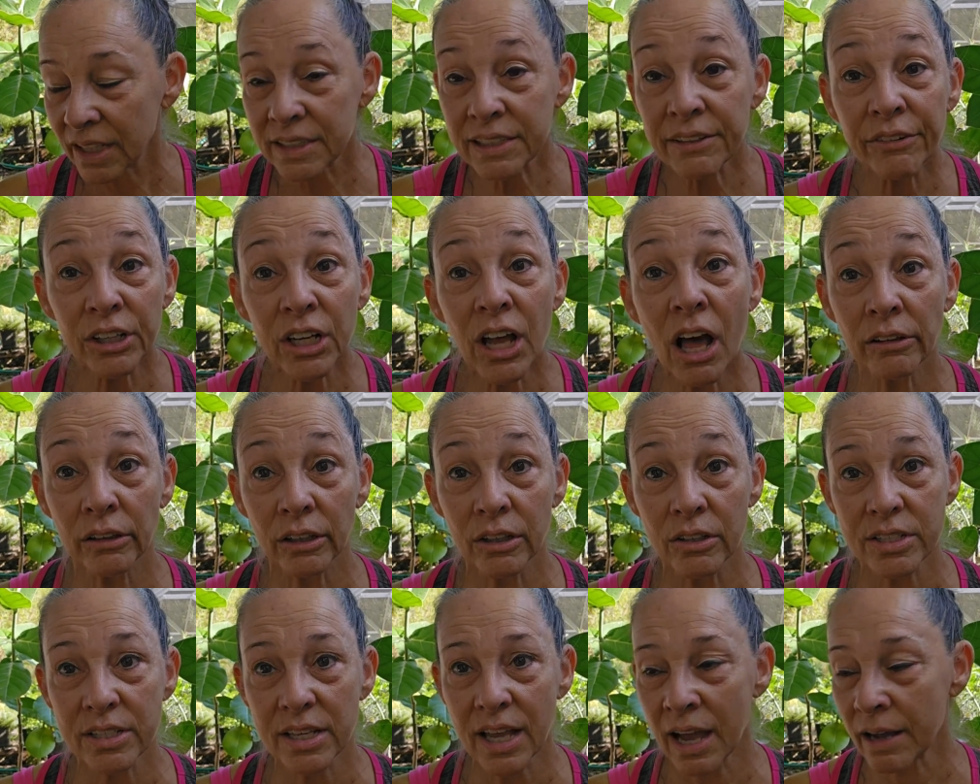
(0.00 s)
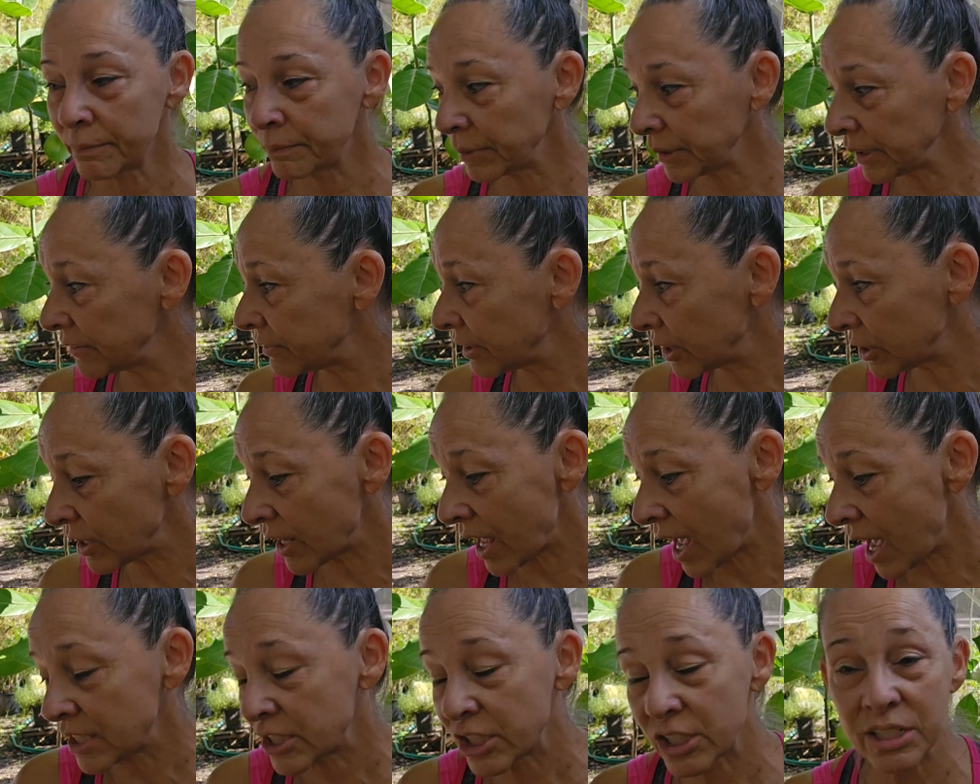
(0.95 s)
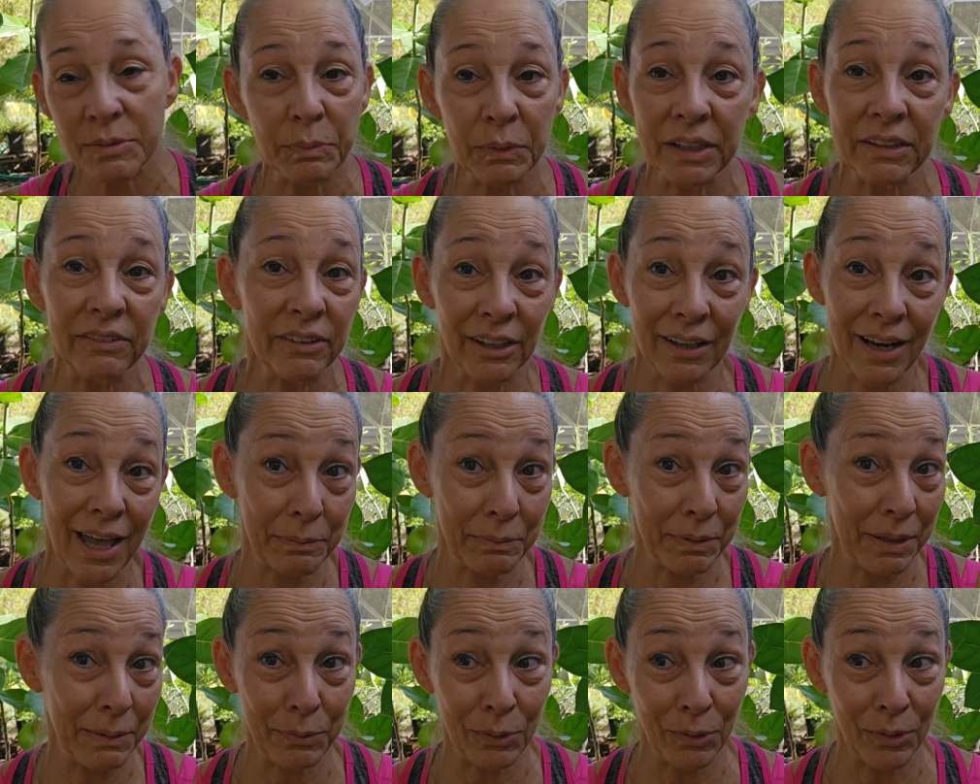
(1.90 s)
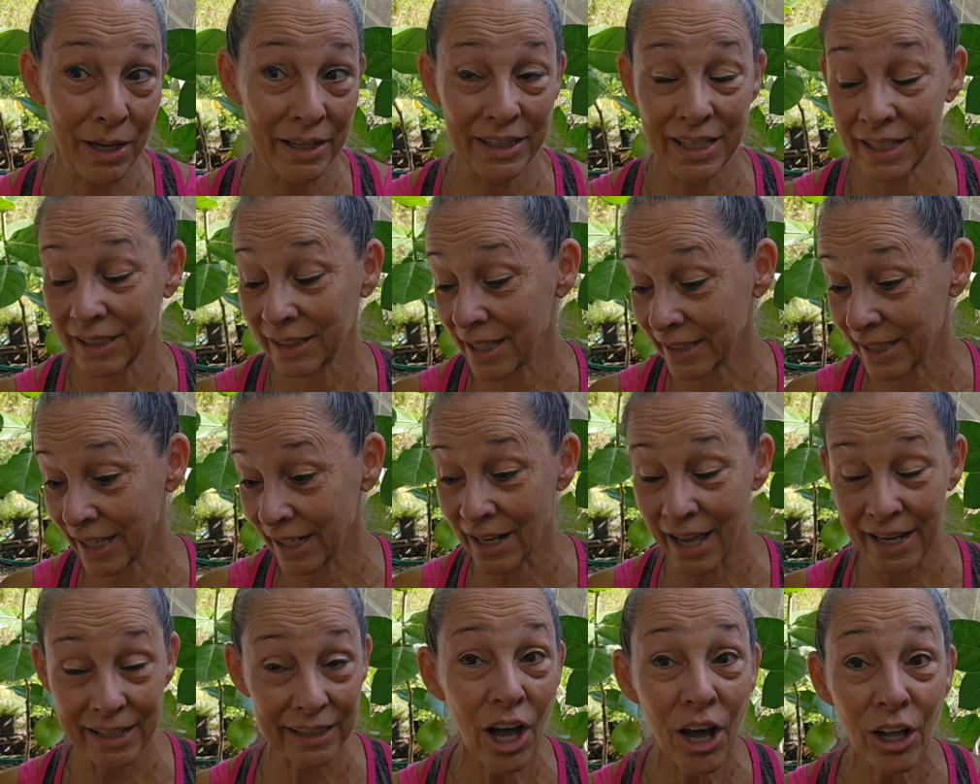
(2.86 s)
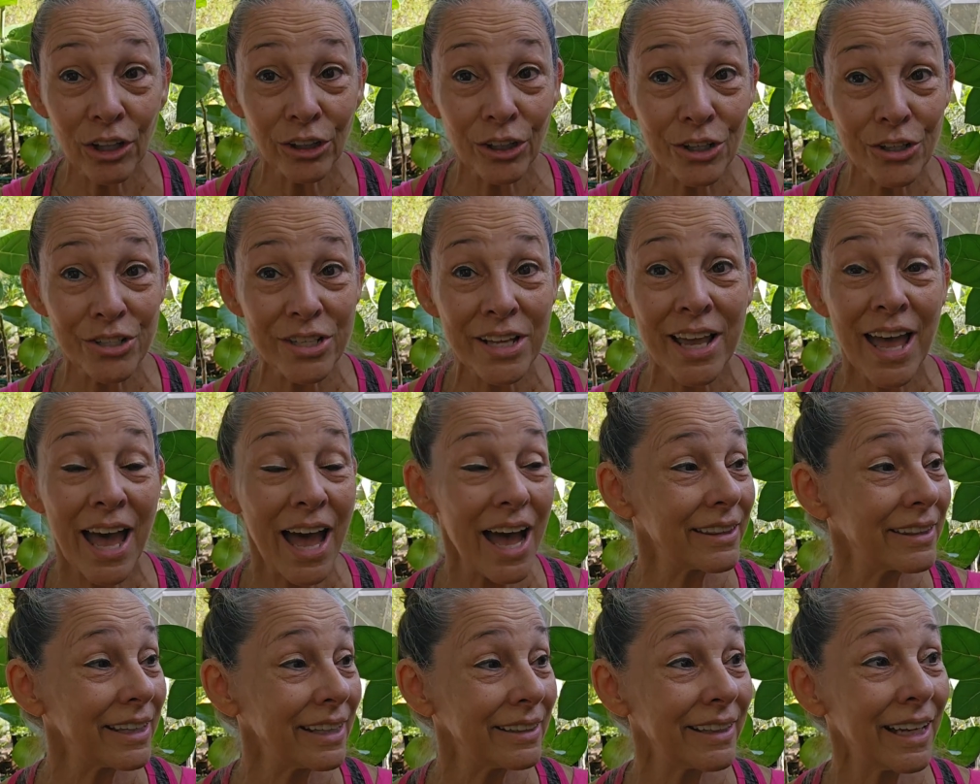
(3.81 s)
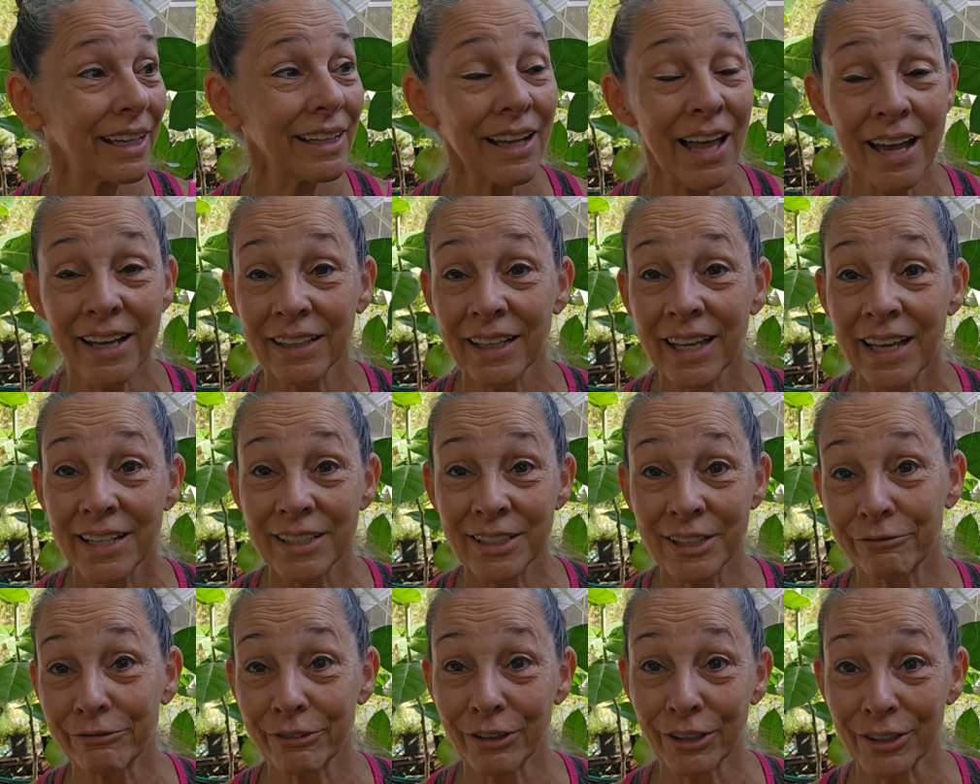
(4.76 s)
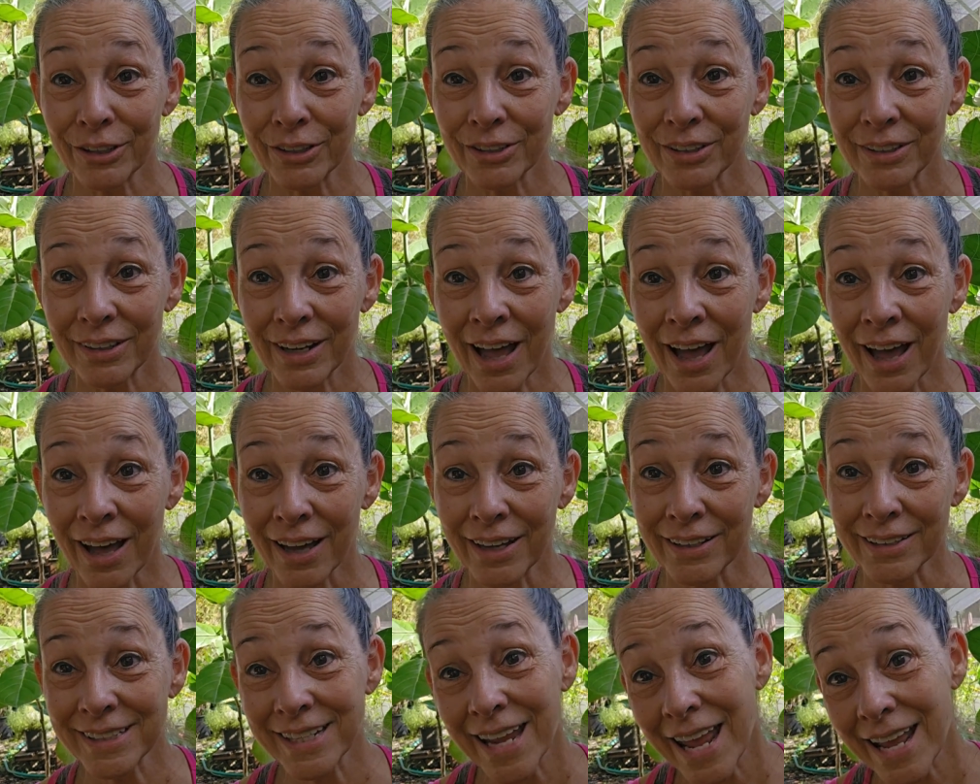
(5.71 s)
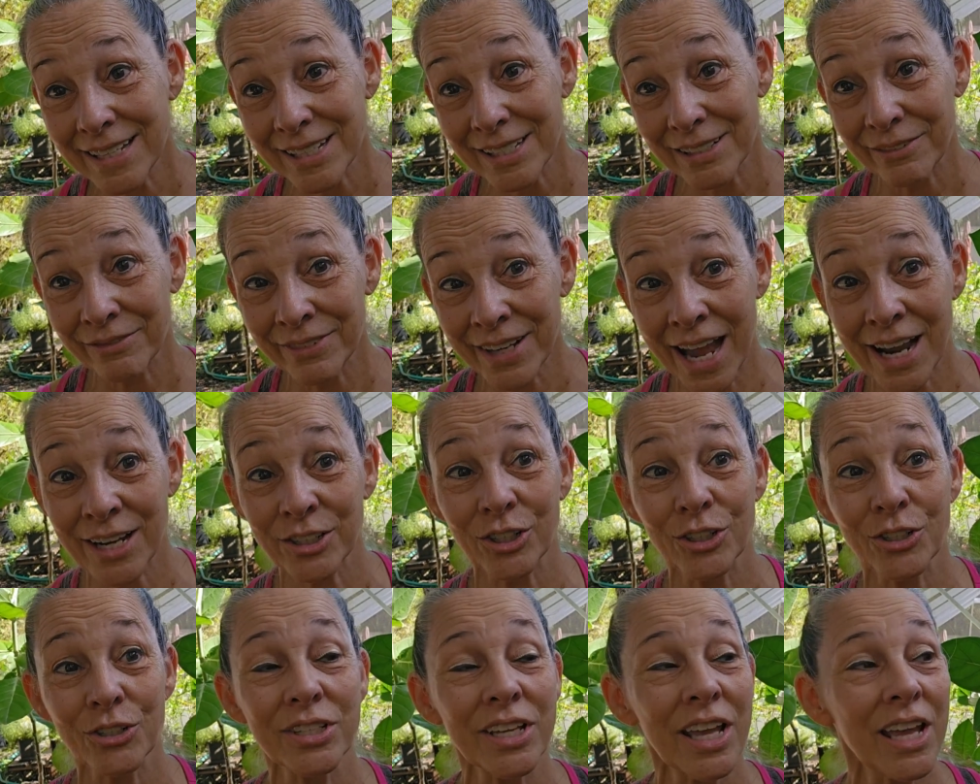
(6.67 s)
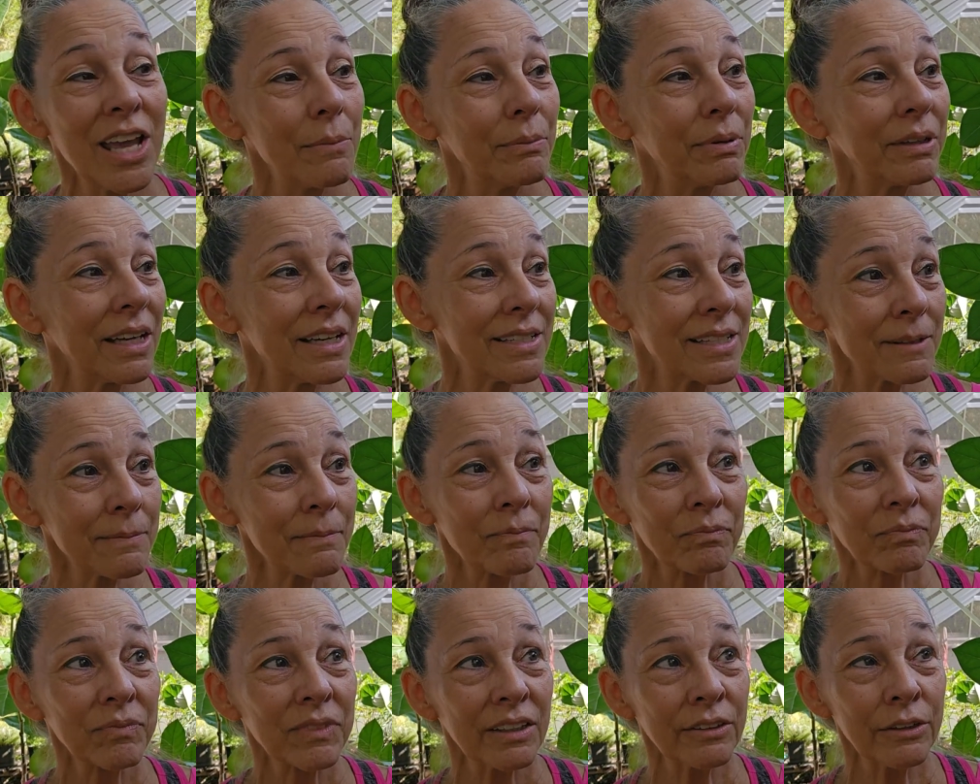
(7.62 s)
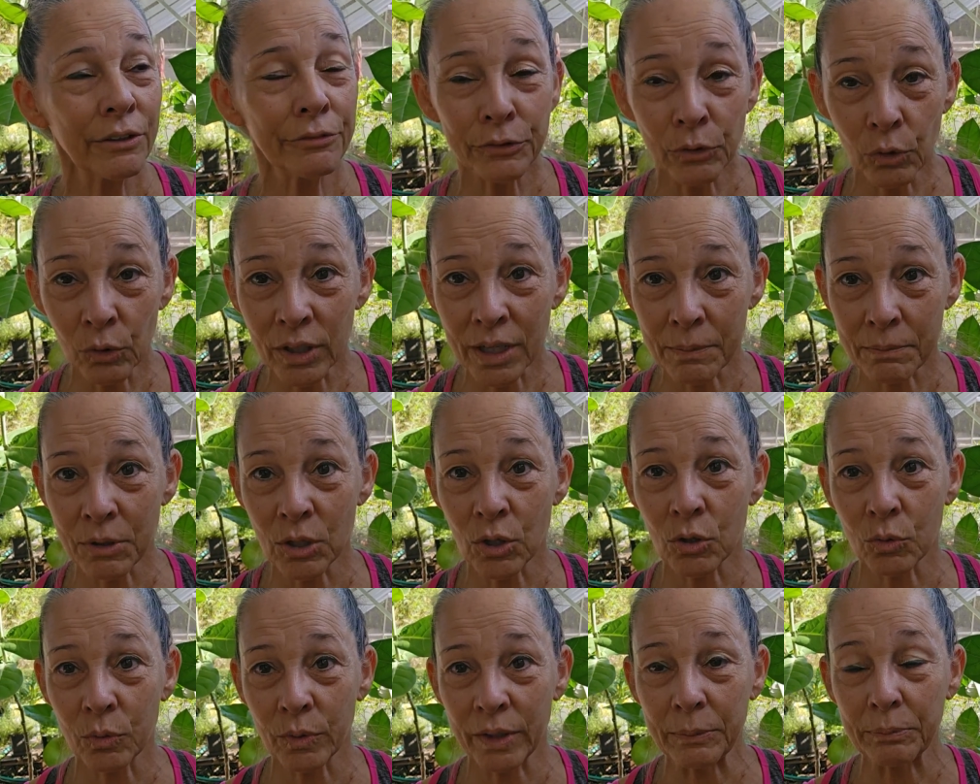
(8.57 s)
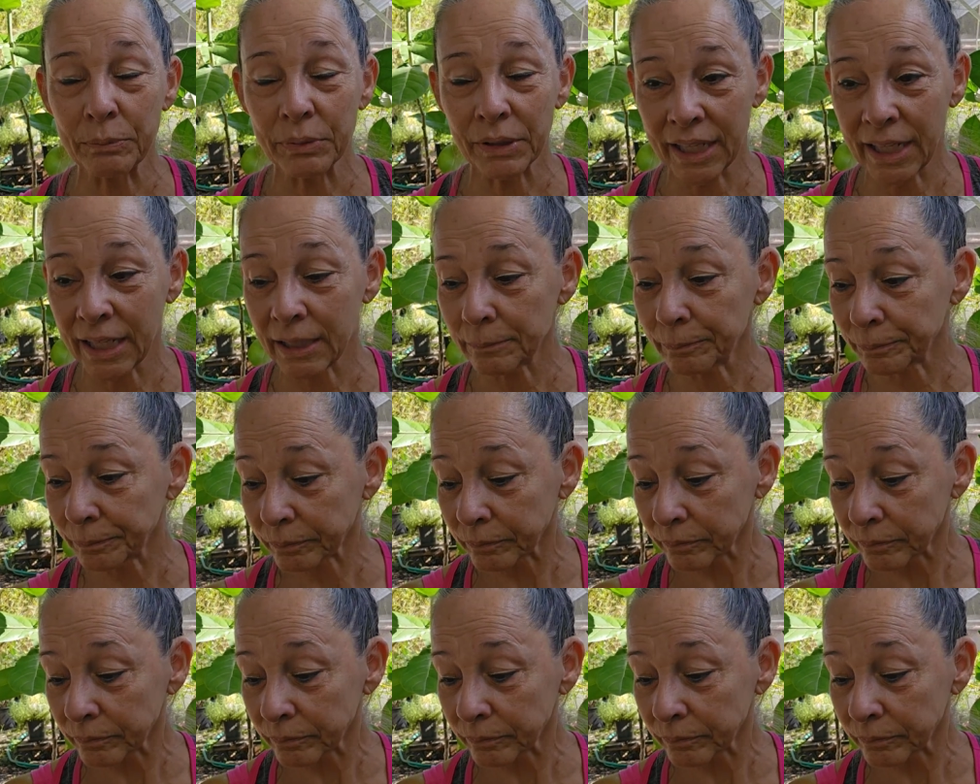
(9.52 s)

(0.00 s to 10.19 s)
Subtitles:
different colors. I just believe they're like people. I think that they like colors. I think they like different taste of nectars, because the Florida milkweed plant,